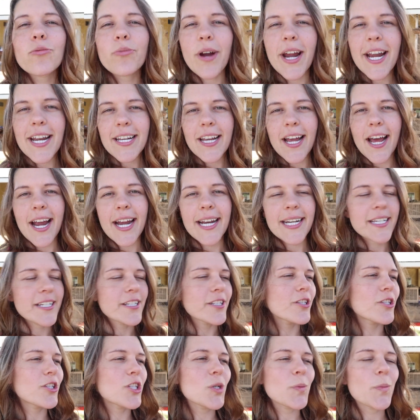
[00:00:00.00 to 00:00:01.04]
Great night,
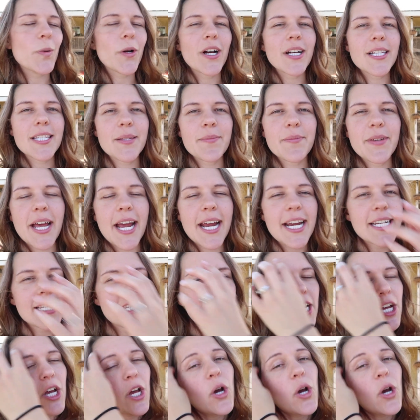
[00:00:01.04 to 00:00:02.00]
super awesome night.